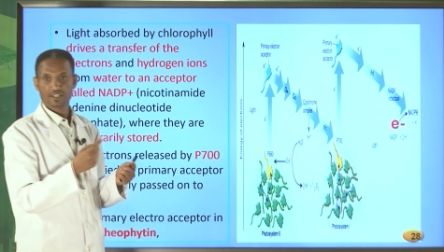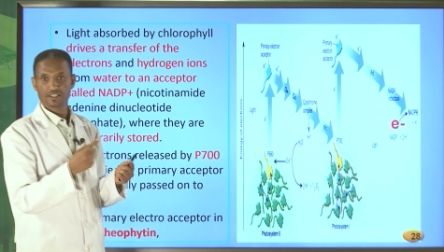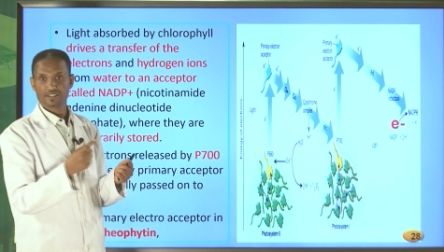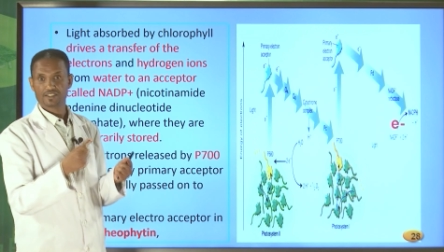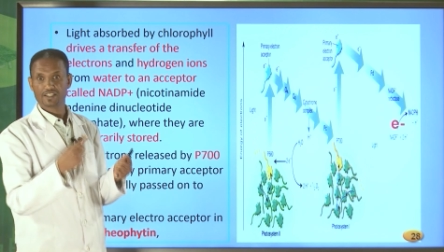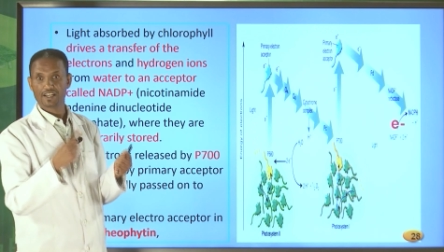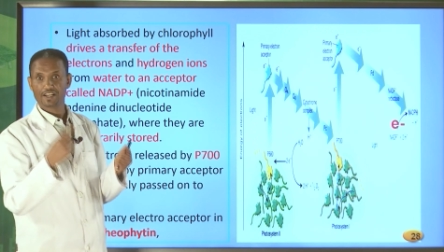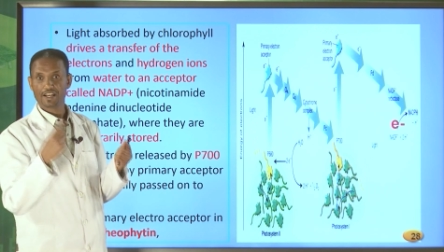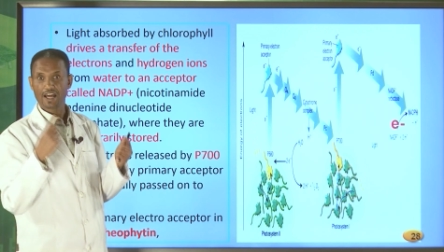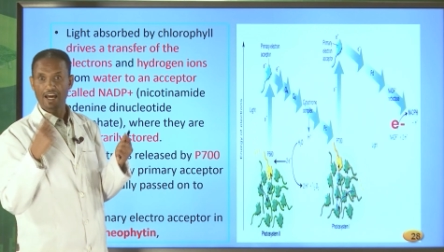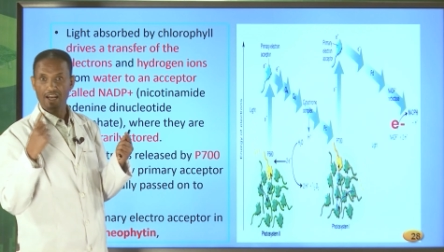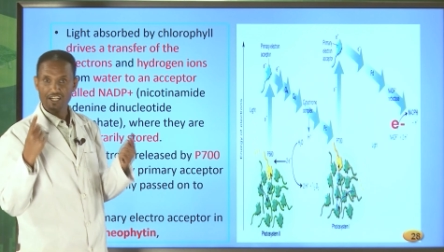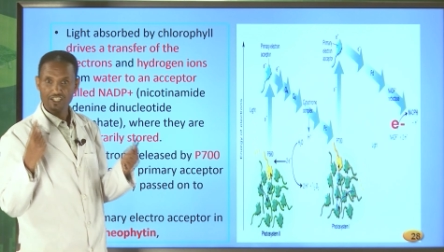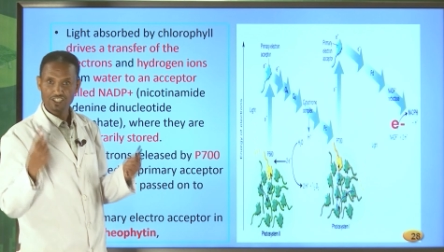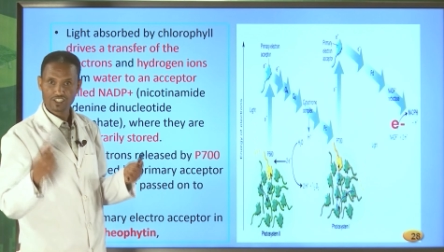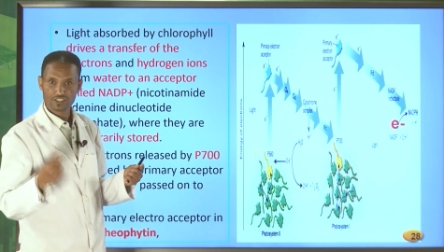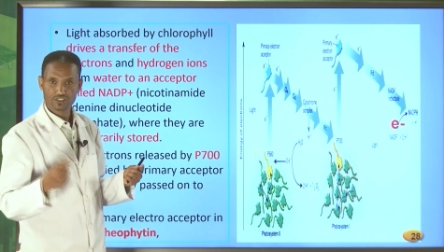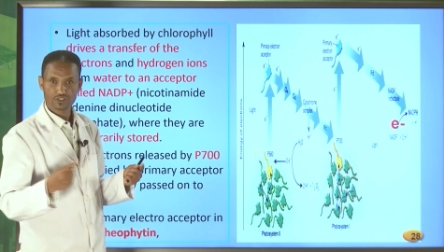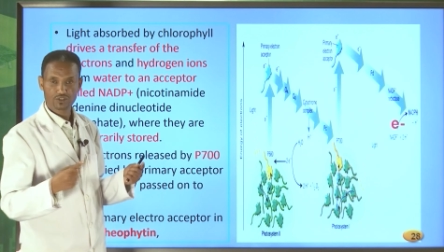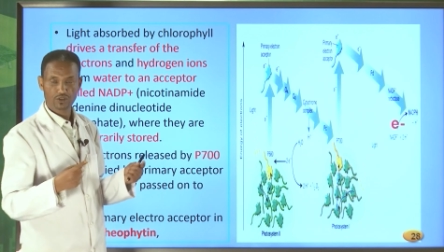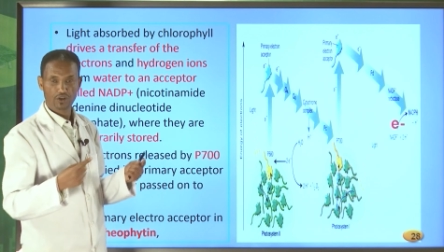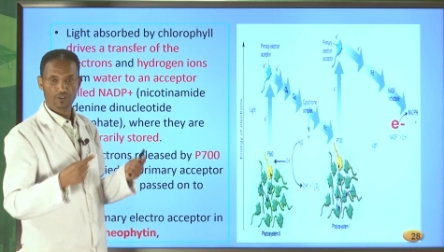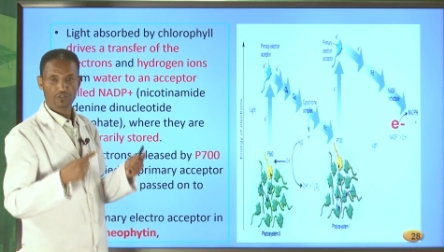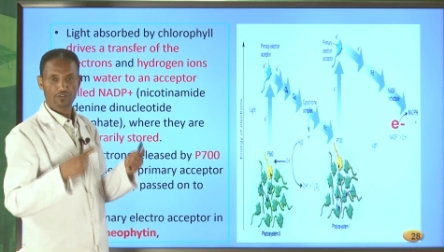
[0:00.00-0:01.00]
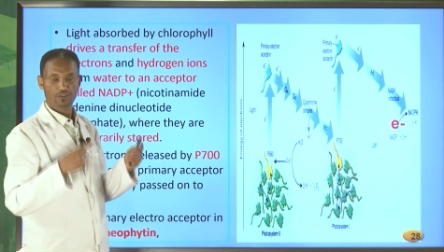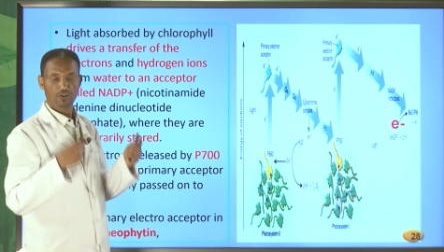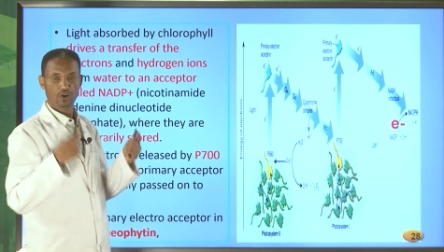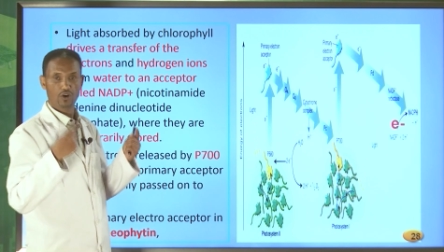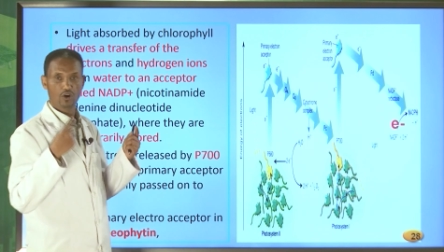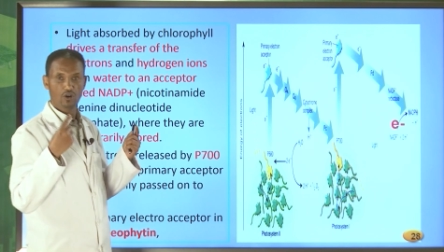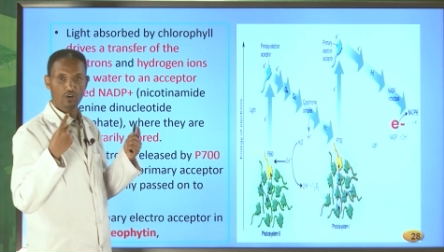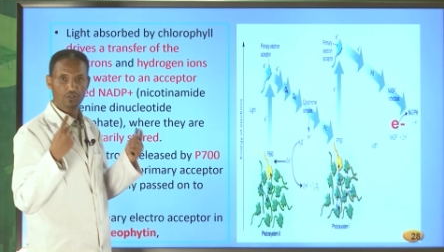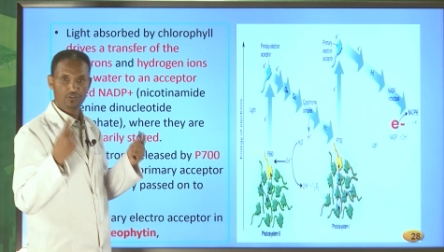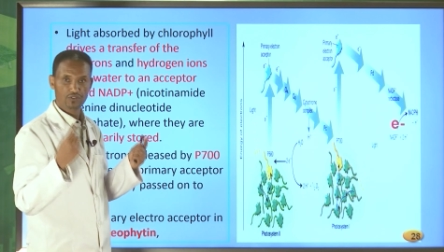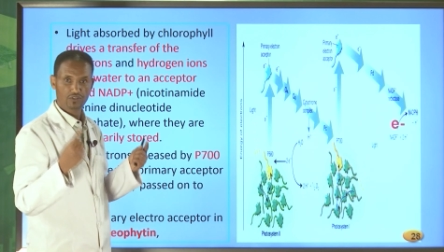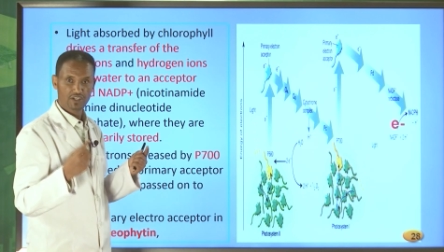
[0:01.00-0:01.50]
the directions of
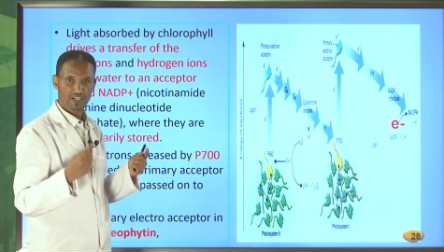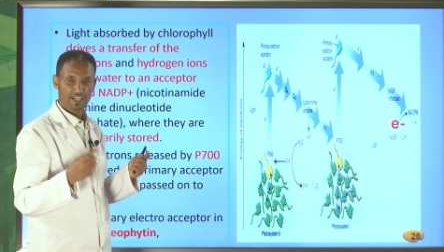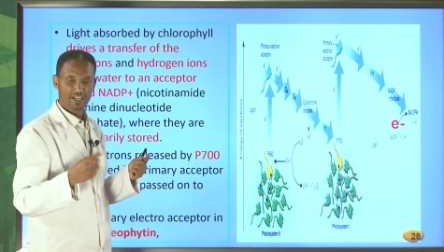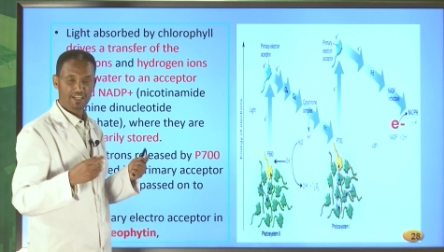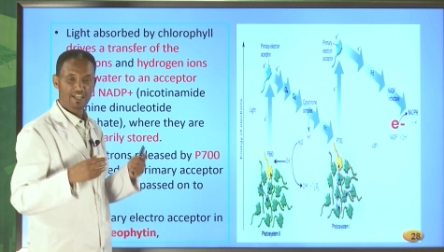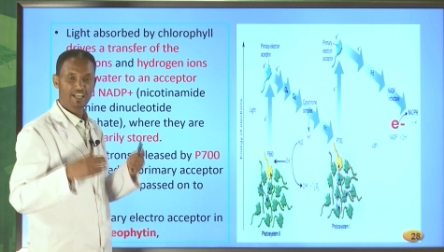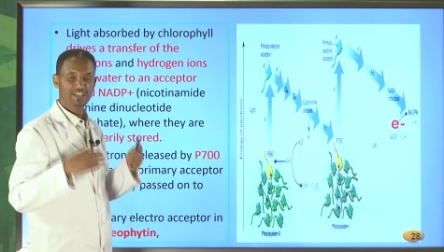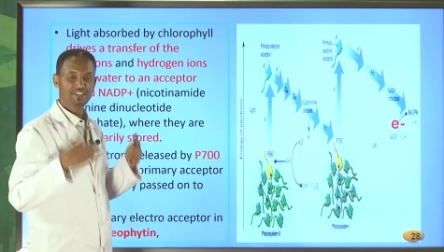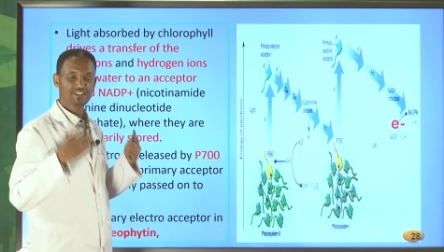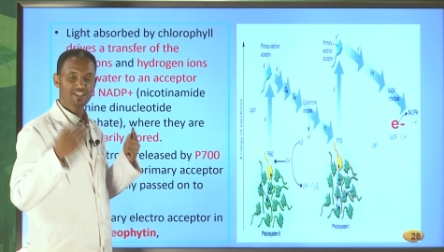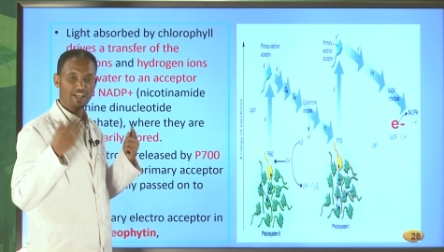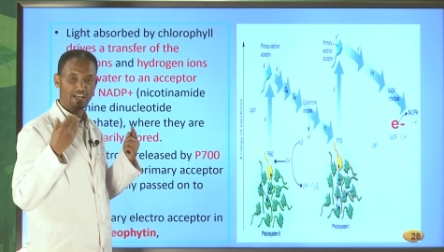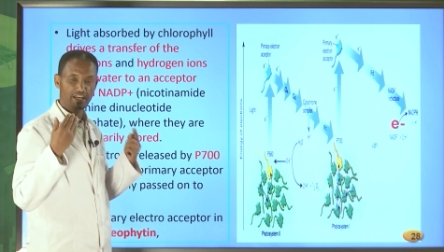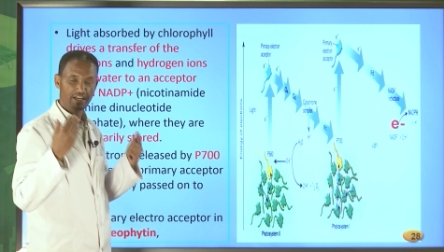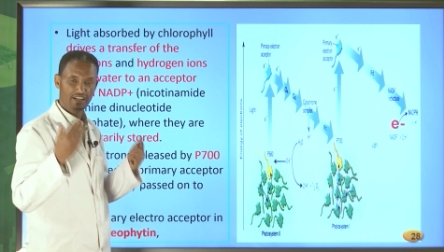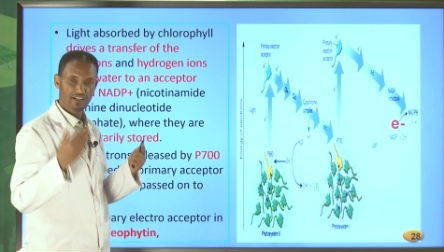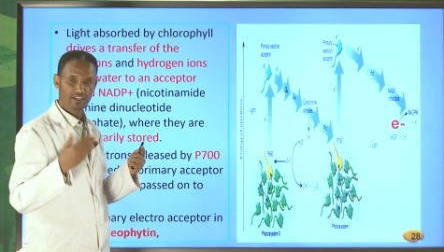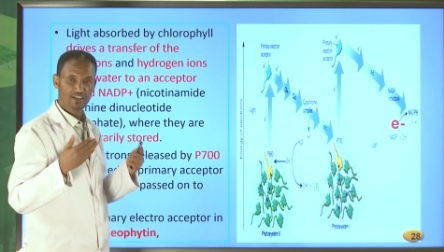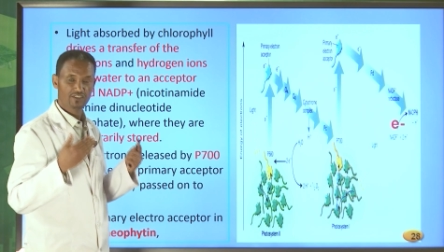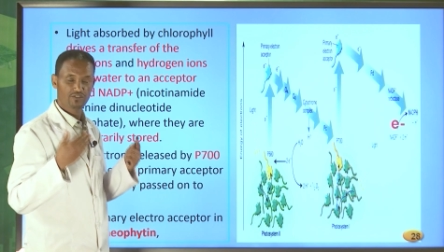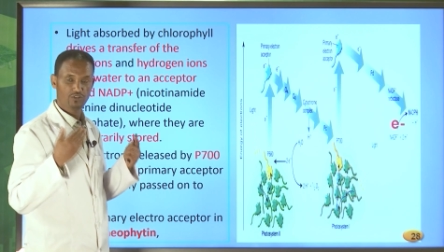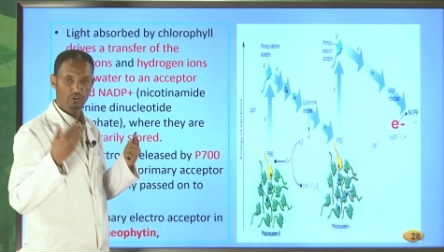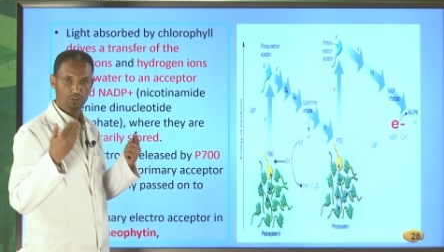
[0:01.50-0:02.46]
flow of non-cyclic